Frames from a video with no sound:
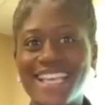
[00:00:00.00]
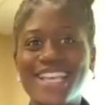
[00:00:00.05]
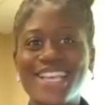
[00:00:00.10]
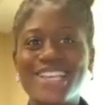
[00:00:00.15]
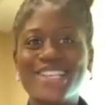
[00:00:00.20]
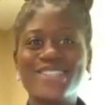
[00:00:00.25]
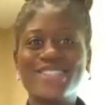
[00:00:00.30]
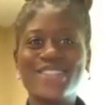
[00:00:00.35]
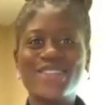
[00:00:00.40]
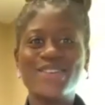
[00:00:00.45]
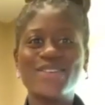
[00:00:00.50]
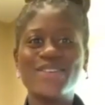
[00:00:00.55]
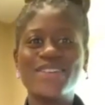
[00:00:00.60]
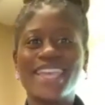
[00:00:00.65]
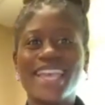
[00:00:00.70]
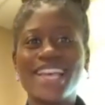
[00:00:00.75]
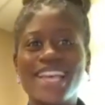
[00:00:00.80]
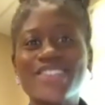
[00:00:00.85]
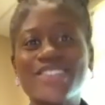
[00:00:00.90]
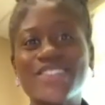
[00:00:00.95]
So
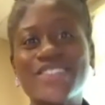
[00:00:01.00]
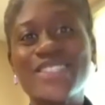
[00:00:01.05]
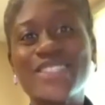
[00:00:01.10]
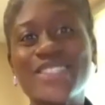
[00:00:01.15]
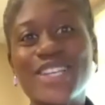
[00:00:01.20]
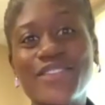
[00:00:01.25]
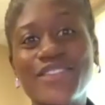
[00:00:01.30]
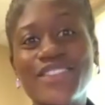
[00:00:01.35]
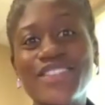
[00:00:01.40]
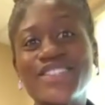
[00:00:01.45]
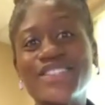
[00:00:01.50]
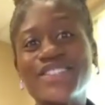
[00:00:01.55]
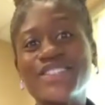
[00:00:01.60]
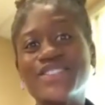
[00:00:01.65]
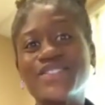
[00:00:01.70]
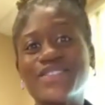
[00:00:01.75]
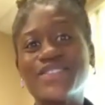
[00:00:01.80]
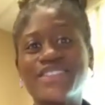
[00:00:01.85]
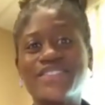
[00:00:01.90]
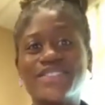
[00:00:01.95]

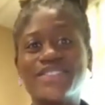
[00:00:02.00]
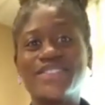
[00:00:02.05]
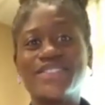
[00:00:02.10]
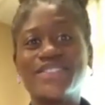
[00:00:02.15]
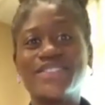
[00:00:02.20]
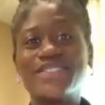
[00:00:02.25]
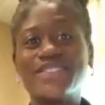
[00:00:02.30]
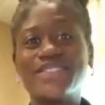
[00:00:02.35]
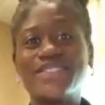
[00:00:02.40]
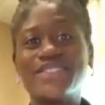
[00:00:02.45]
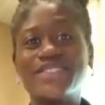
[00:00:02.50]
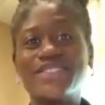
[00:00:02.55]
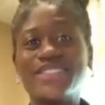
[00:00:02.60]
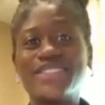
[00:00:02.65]
gastroesophageal reflux